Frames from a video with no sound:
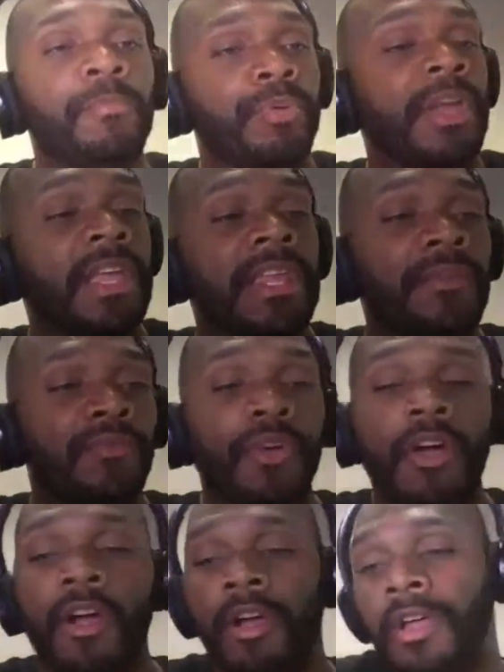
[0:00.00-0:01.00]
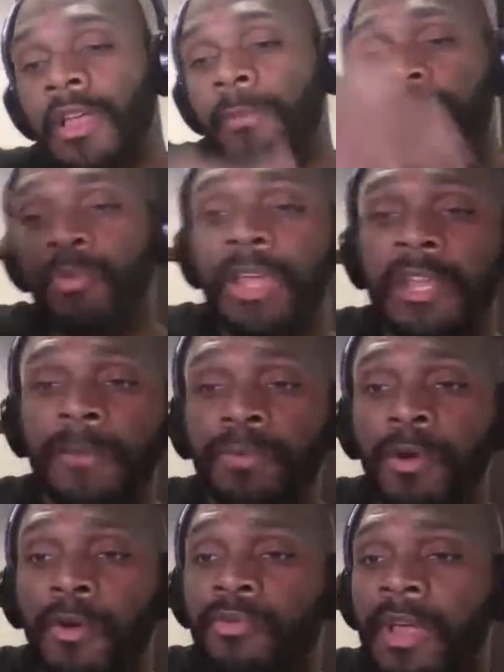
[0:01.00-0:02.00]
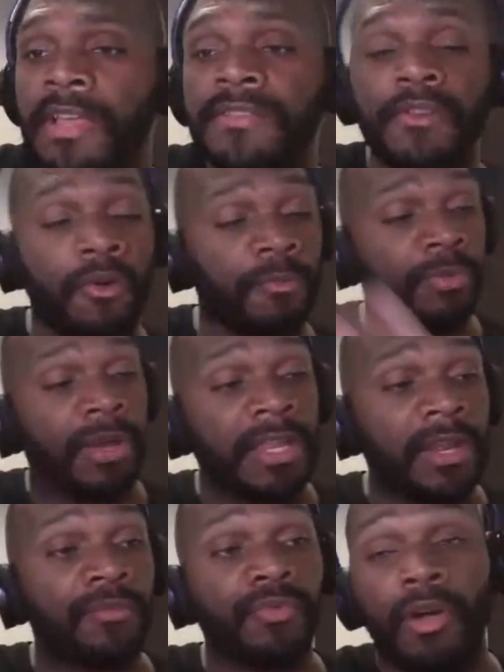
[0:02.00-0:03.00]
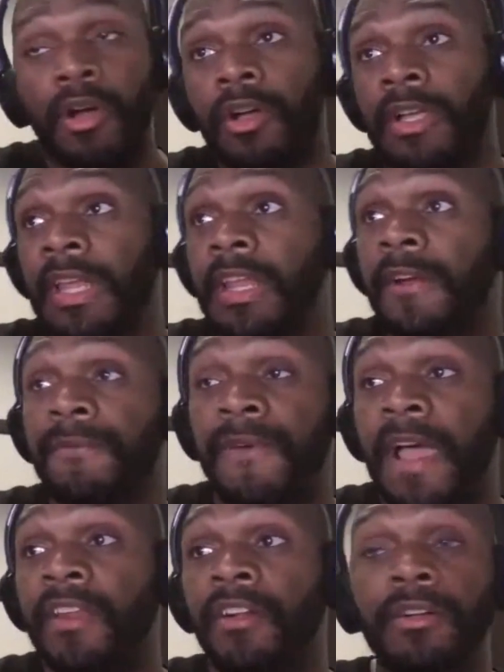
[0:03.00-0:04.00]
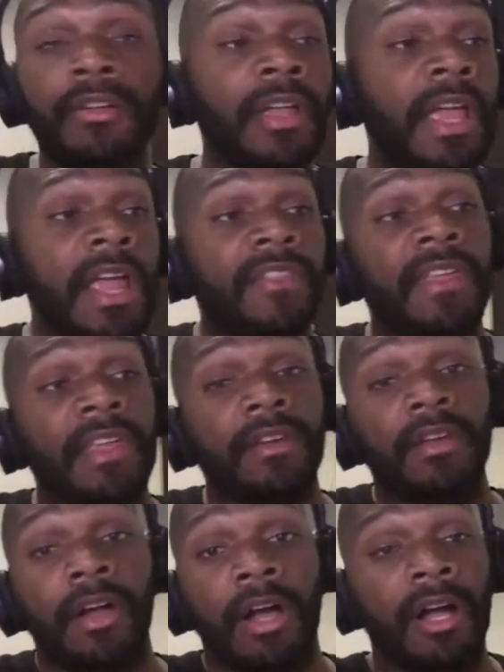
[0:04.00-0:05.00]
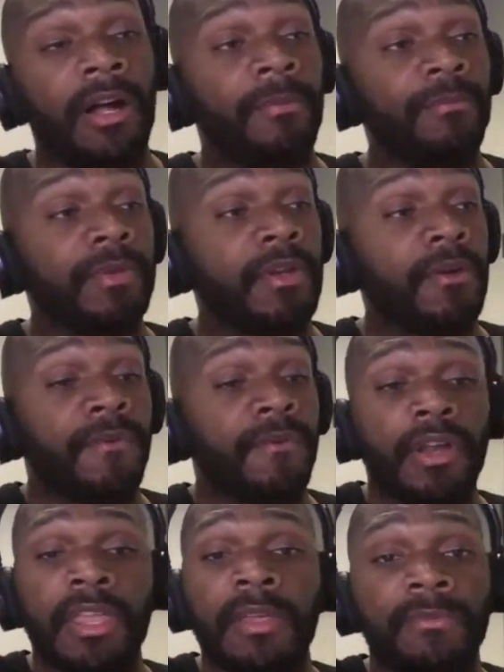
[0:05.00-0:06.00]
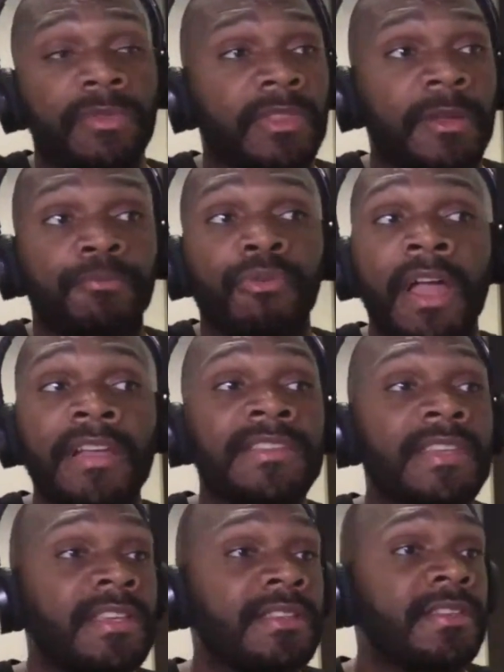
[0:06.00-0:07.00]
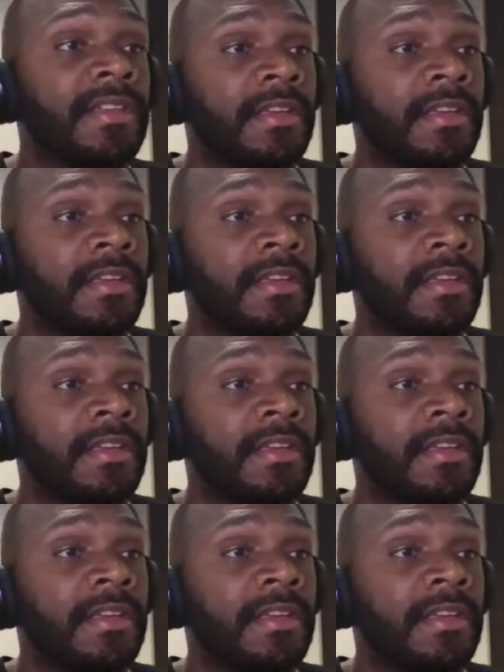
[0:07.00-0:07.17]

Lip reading: bringing in RAW, bringing to ProRes, or bringing in RAW, getting a final, and then converting to proxies,